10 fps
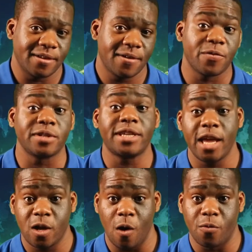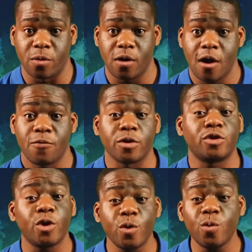for takeover for
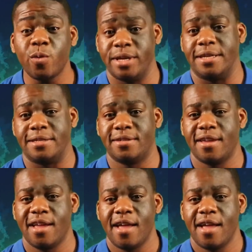two weeks.